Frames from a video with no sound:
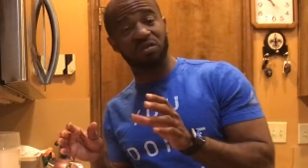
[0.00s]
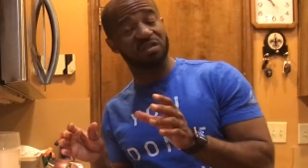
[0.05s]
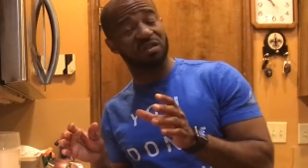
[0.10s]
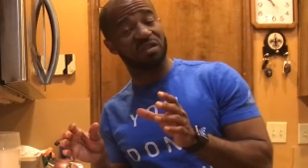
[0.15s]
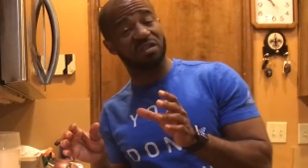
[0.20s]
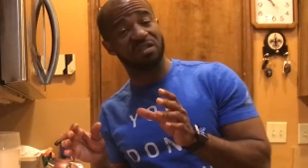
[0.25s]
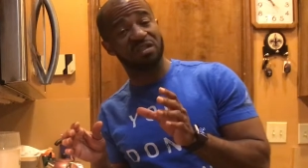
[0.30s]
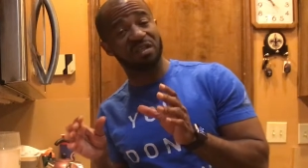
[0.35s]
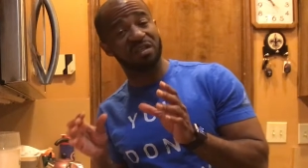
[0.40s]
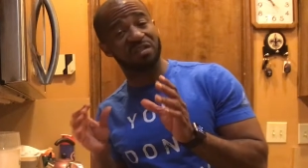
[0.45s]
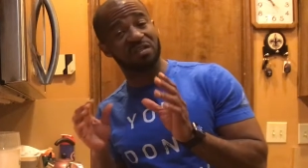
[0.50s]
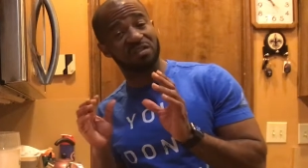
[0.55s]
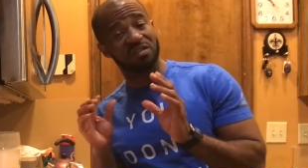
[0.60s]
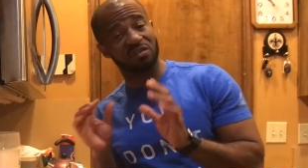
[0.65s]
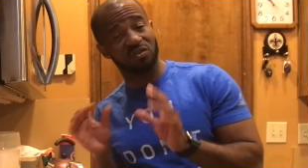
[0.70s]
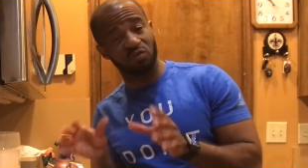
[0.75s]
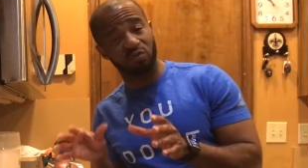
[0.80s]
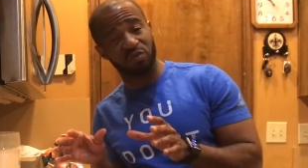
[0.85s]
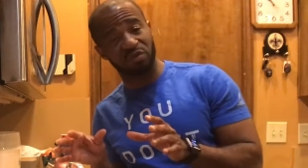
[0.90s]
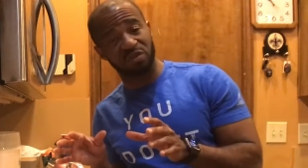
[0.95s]
it's going to taste
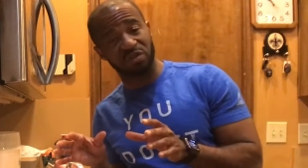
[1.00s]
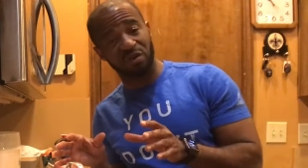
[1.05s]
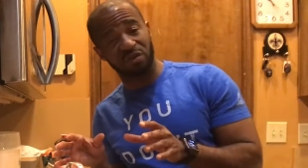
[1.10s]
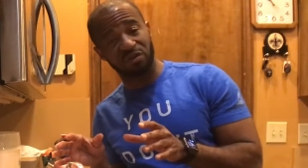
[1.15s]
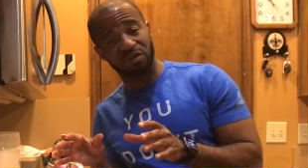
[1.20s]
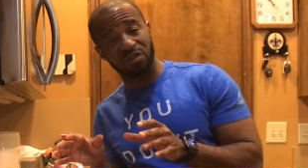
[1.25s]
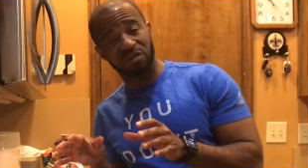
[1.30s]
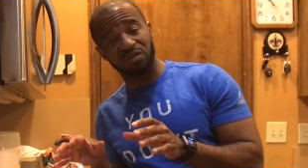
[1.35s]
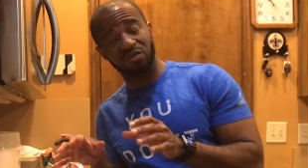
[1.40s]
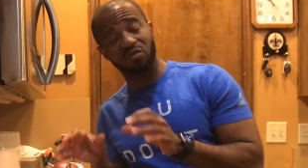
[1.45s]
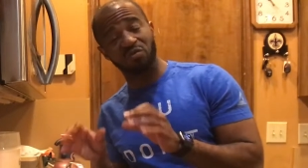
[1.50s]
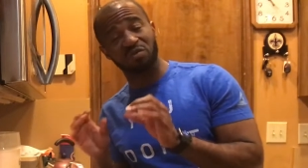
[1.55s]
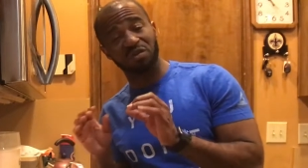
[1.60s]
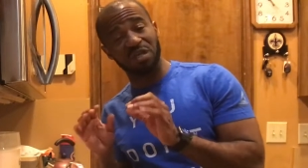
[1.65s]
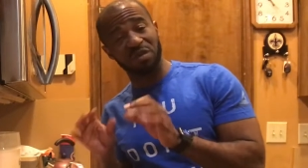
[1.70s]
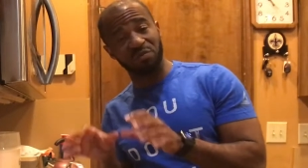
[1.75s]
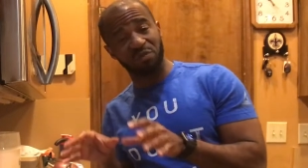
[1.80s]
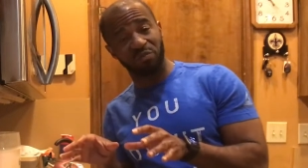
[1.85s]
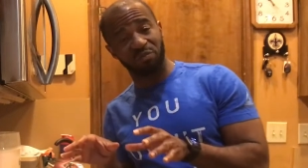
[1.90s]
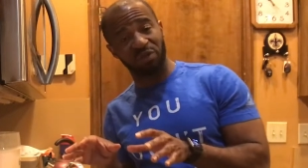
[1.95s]
super salty. So
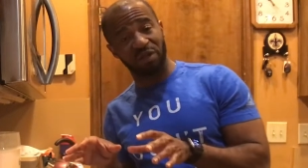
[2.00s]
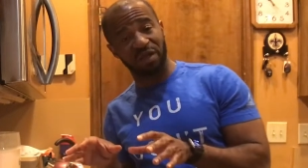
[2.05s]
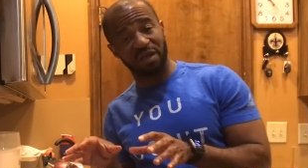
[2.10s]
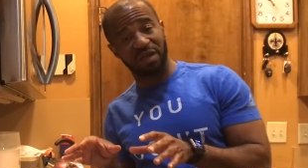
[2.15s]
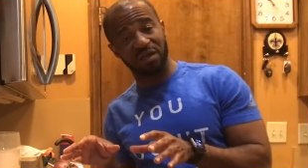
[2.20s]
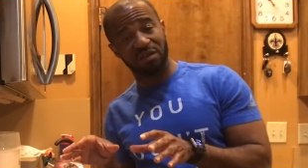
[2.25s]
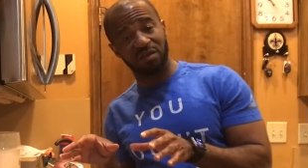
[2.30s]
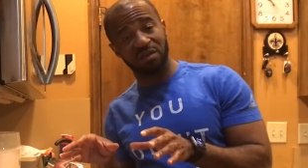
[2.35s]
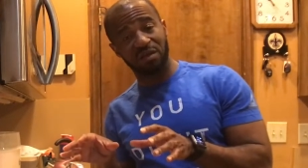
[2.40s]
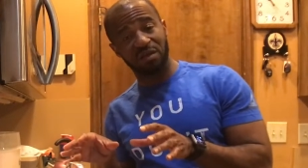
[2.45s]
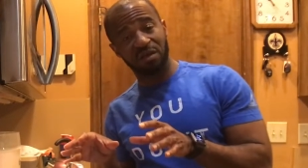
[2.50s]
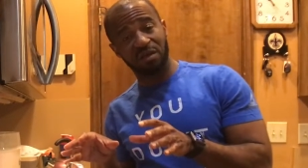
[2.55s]
keep it bland